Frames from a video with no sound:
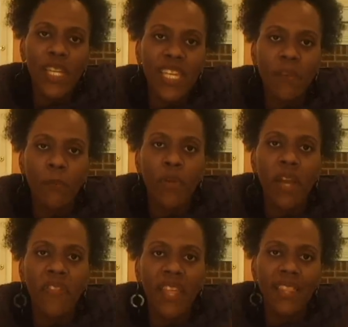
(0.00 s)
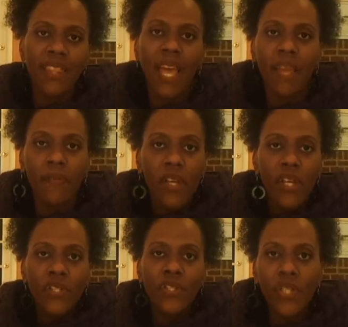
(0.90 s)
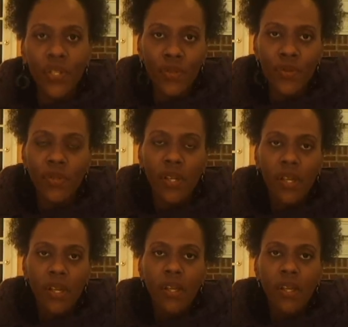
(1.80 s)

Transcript: and we give breath and life to